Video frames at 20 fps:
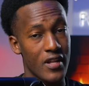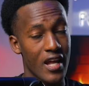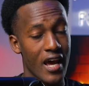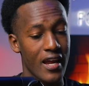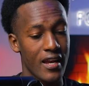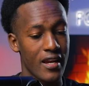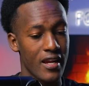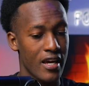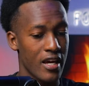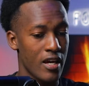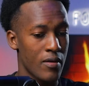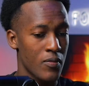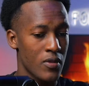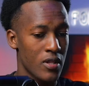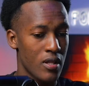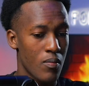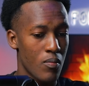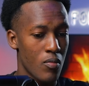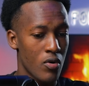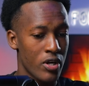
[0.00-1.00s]

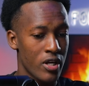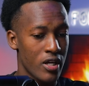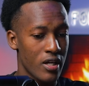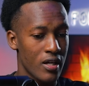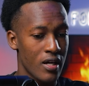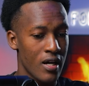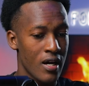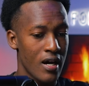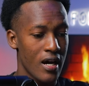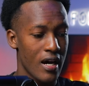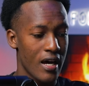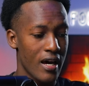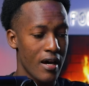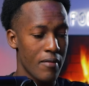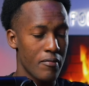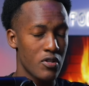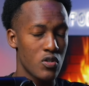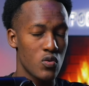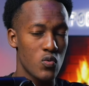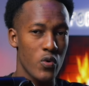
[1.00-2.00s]
in the morning.
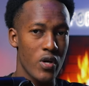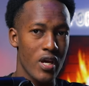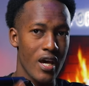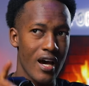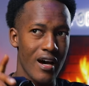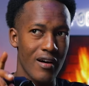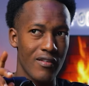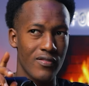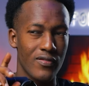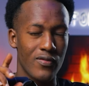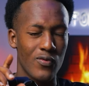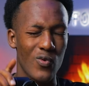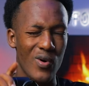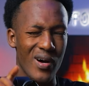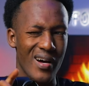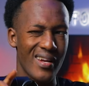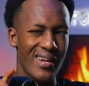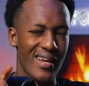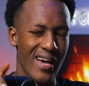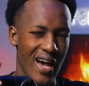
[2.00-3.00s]
That means we have
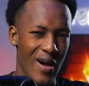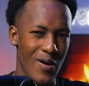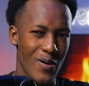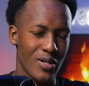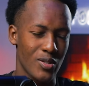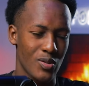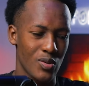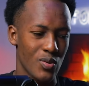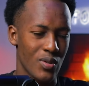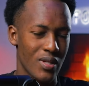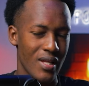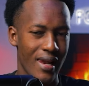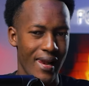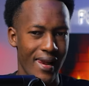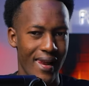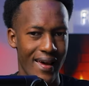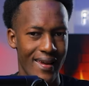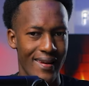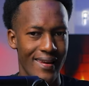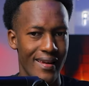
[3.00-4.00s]
1 hour to the
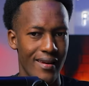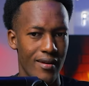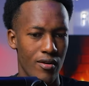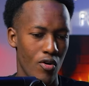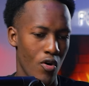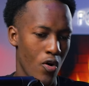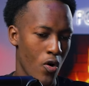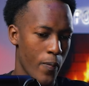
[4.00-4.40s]
London